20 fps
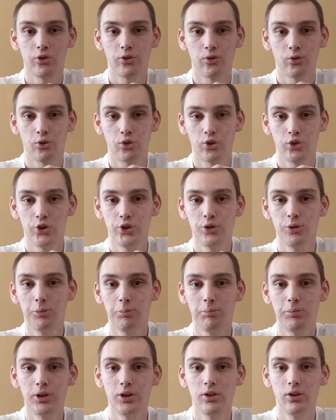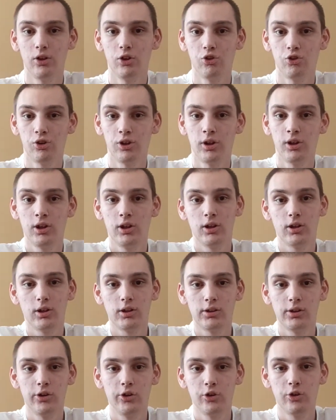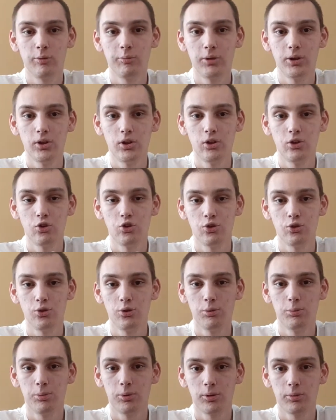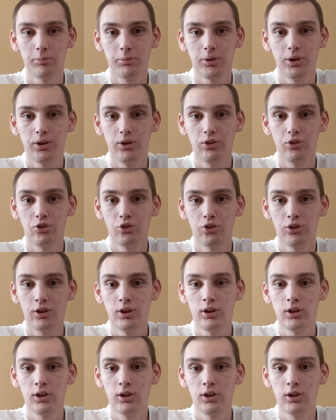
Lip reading: There's Seal Beach, Huntington Beach, Newport Beach,